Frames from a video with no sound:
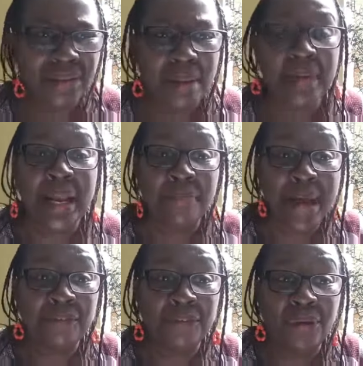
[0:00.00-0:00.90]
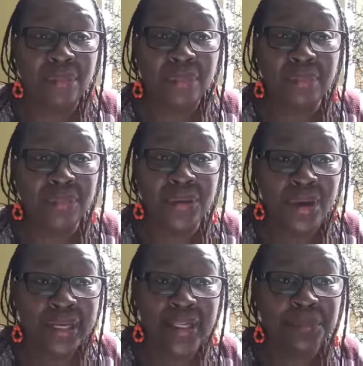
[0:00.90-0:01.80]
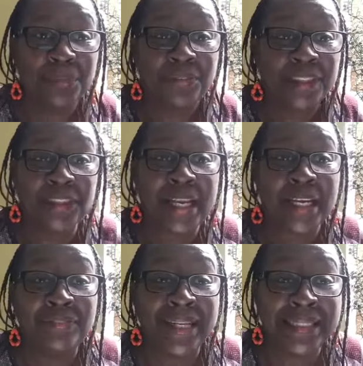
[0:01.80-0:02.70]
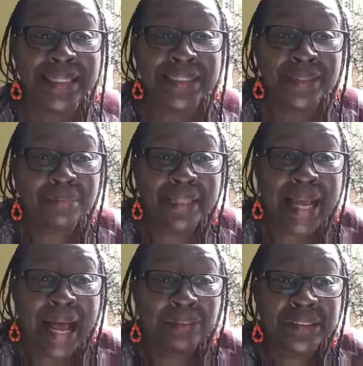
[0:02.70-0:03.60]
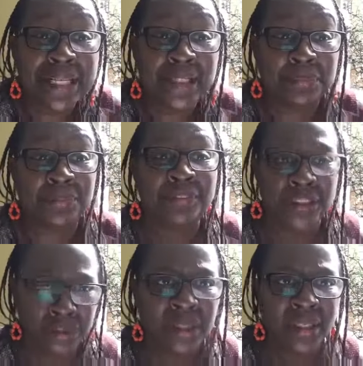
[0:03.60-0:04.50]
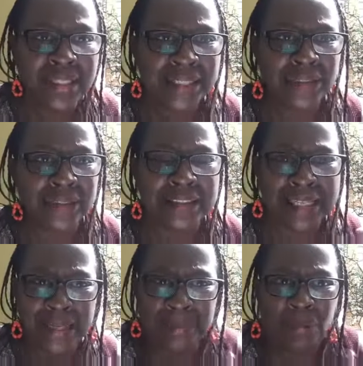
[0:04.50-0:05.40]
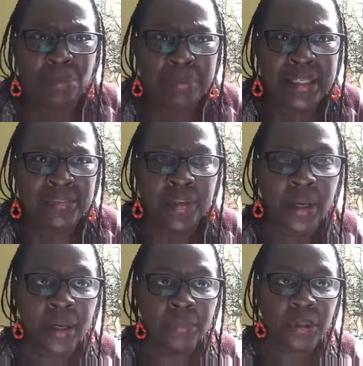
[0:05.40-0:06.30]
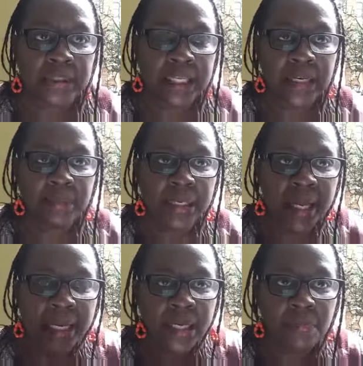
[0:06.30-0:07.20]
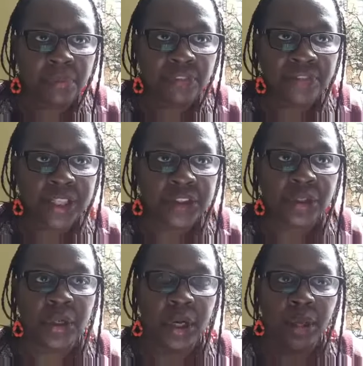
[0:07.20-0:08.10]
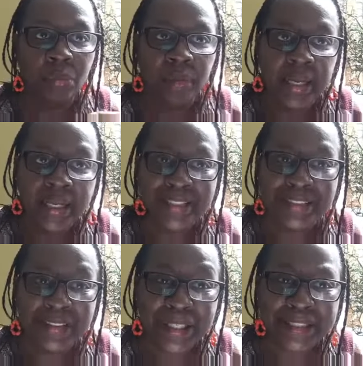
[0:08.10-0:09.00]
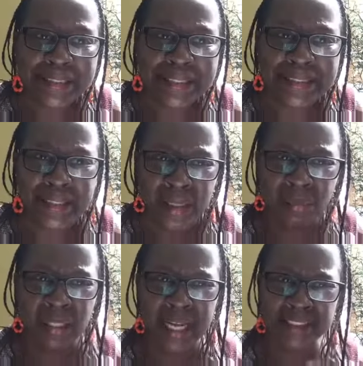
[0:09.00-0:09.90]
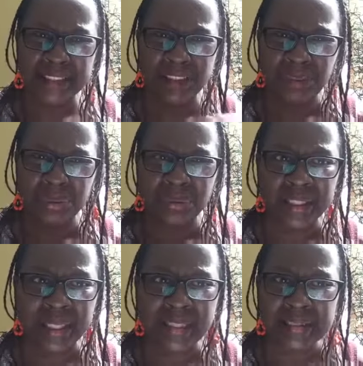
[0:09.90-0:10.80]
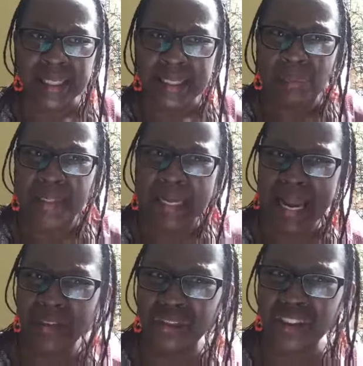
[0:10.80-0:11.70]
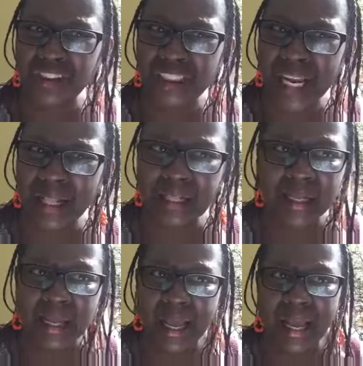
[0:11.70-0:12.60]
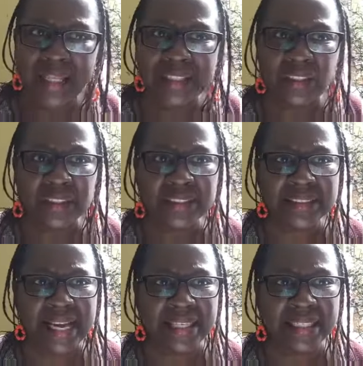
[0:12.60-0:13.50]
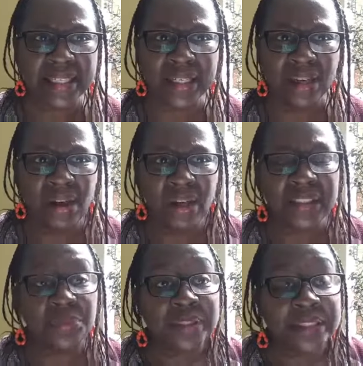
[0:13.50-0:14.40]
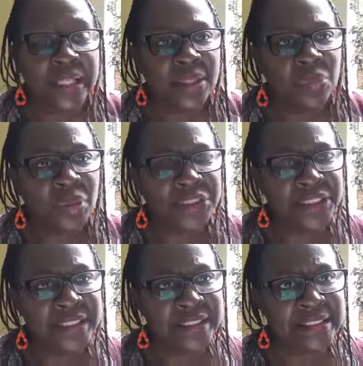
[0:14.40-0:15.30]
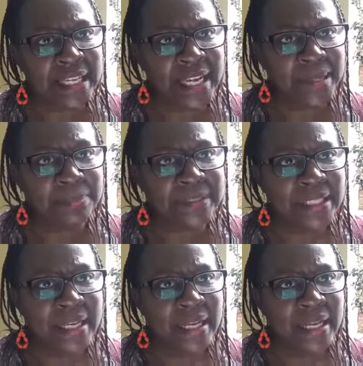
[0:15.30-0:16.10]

I mean, apart from not in the profession, like if they did something outside the profession, that's understandable. I could believe it. But you're telling me that in the profession, we as nurses, we could actually do things that would land us to jail? I, I didn't understand it until we started watching these tapes.